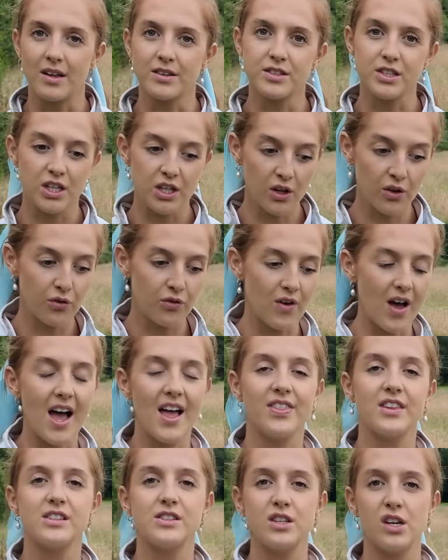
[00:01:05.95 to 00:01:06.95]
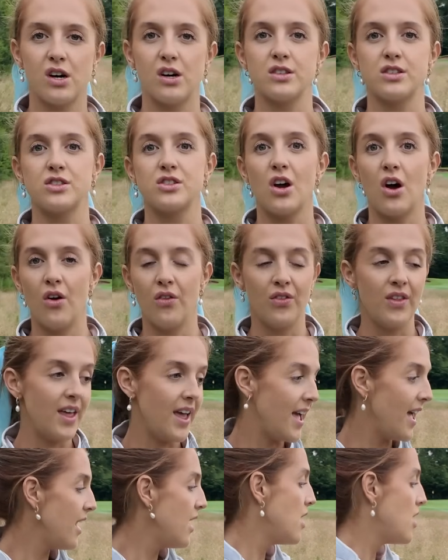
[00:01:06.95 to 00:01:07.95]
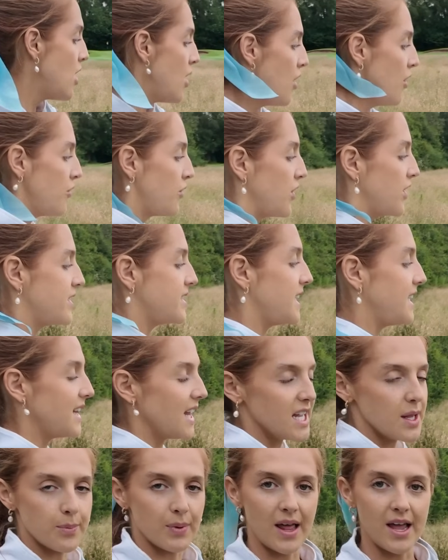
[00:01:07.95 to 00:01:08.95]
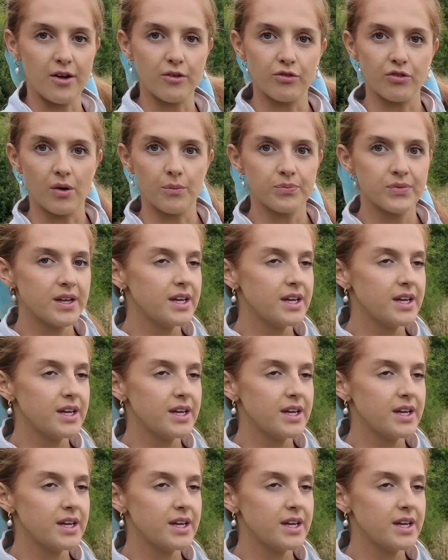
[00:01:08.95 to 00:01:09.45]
so you'll find there's yardage on there for the tee that you're playing from.